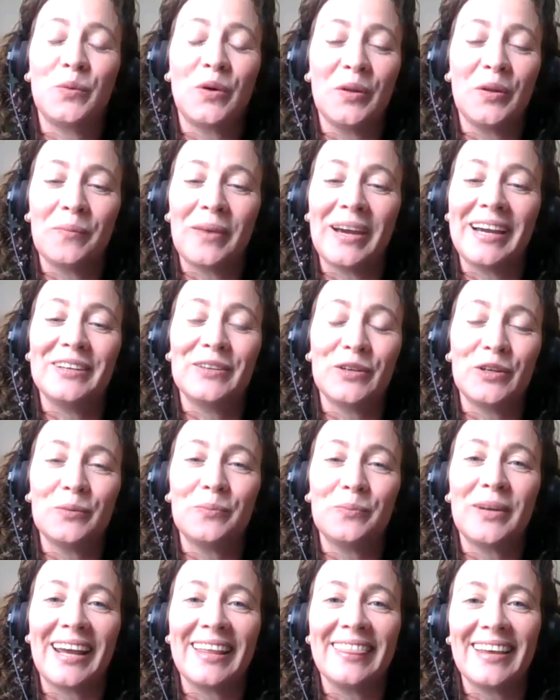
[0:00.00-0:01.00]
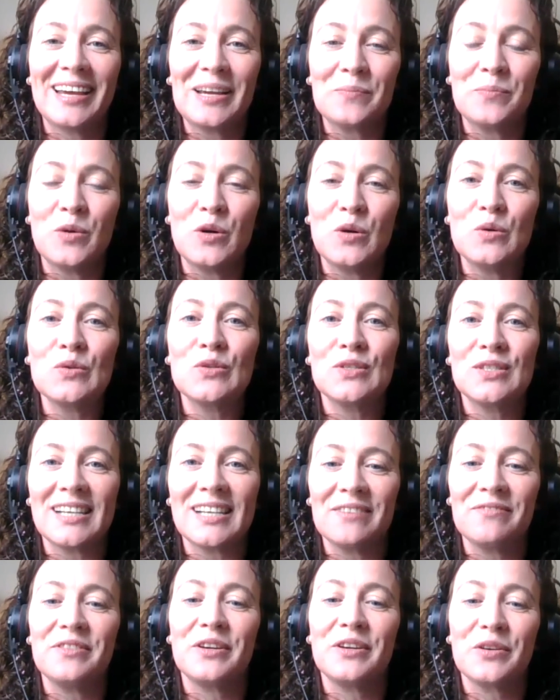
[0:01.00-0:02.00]
one might not, but I think most,
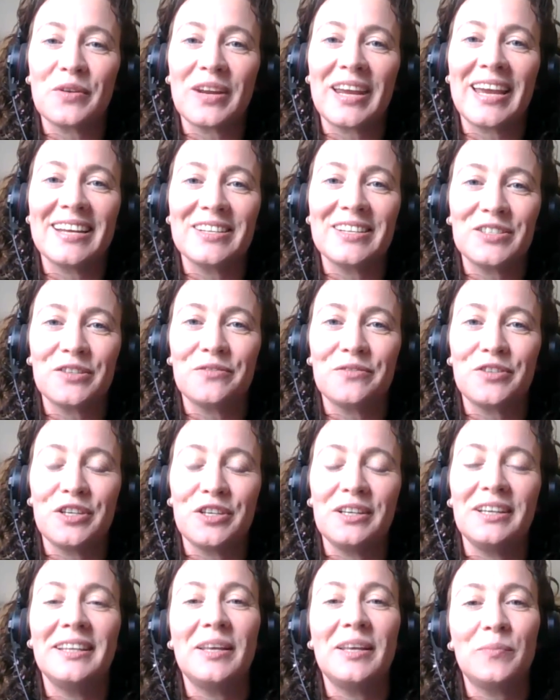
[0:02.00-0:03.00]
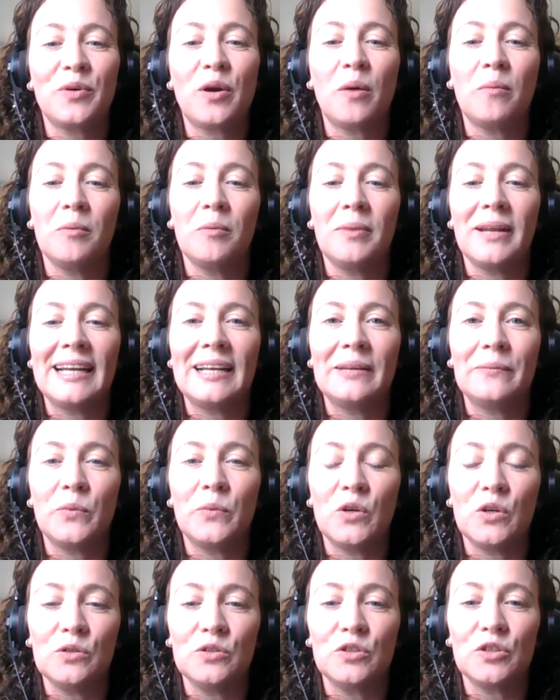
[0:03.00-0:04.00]
if they're going to interview you, they probably
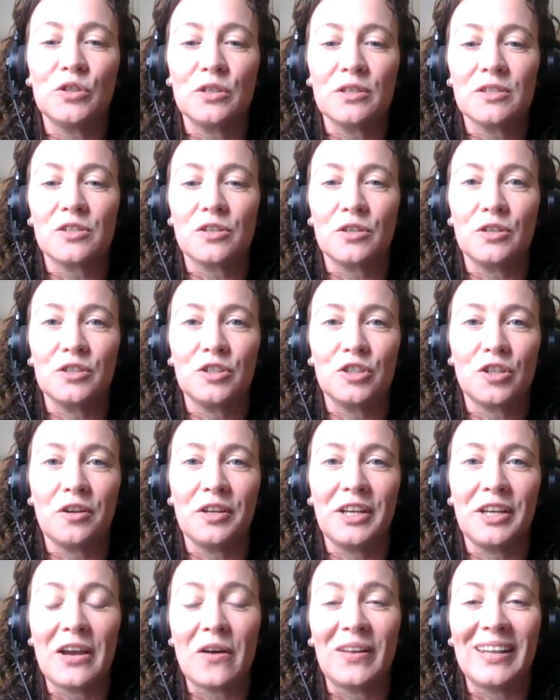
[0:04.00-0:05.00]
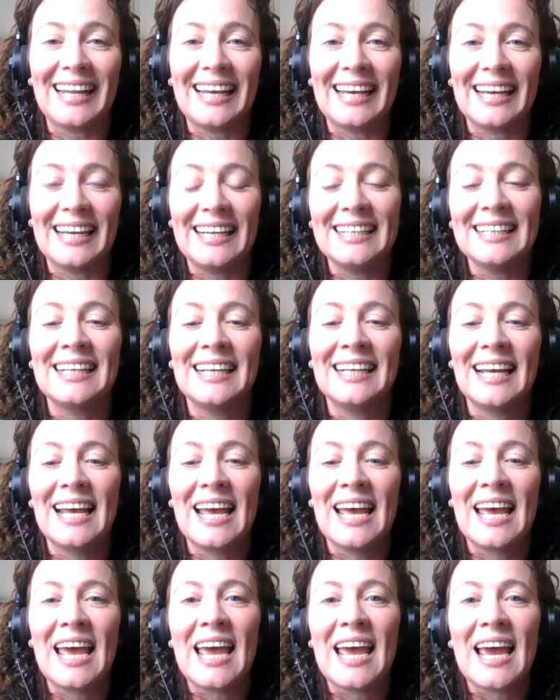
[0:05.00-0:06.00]
will do a search on you online.
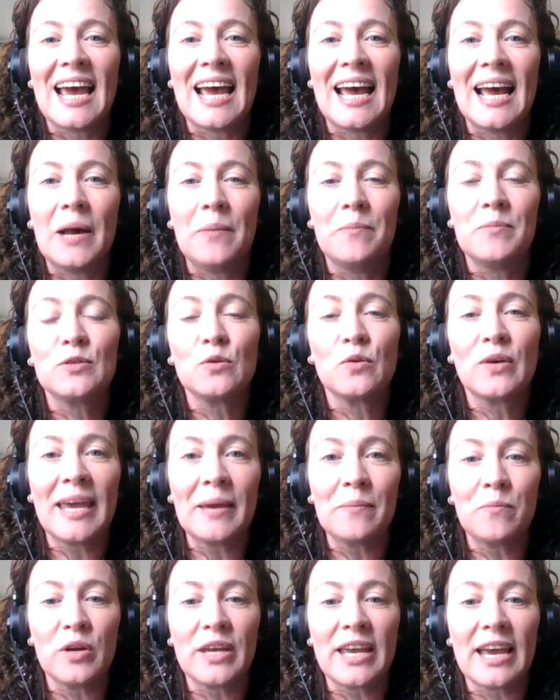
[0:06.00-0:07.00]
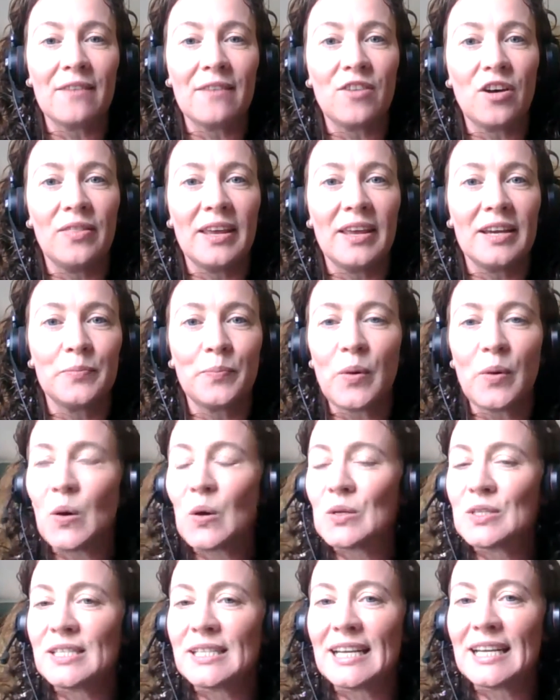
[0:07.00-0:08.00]
So keep what you have on there
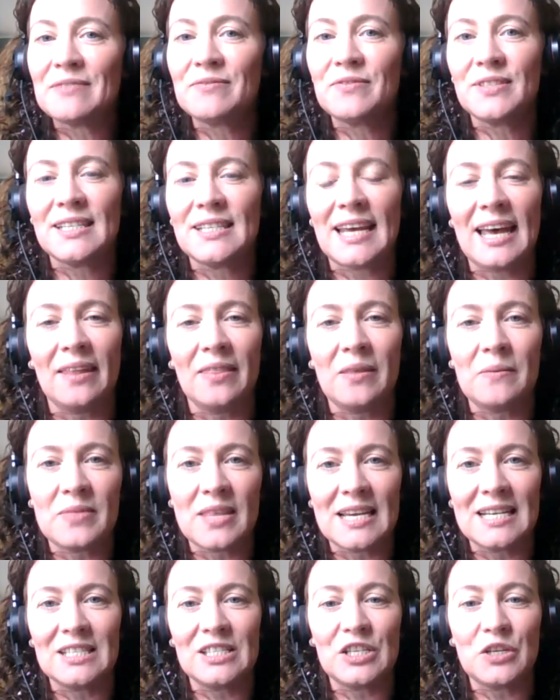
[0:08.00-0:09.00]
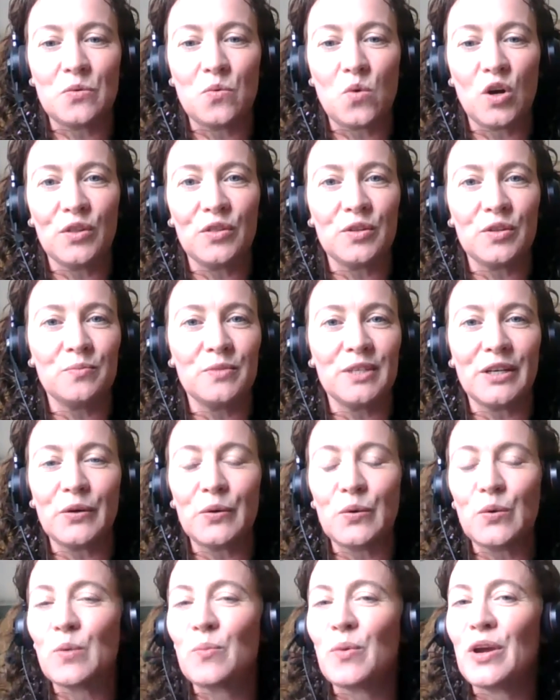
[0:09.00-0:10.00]
positive. Tell them things that you want them to
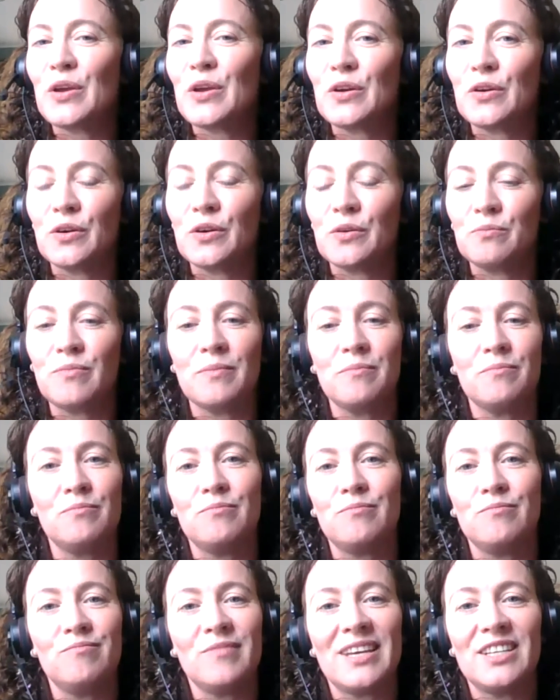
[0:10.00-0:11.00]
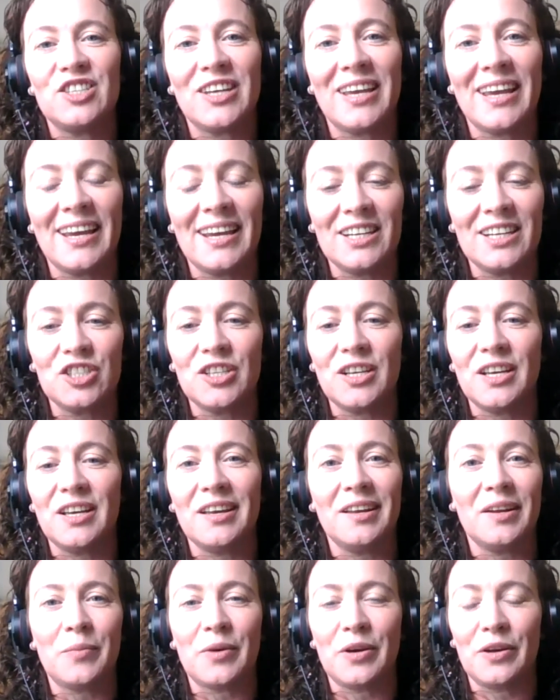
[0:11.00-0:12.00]
know about your
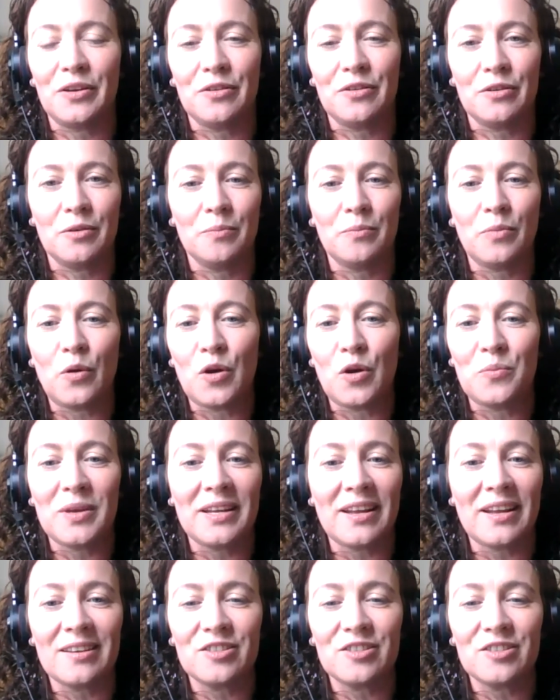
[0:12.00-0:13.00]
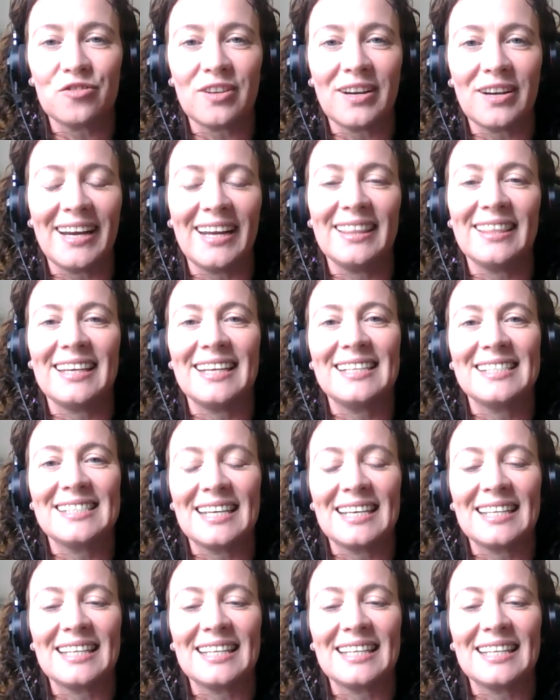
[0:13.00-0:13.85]
education, about your employment history, things like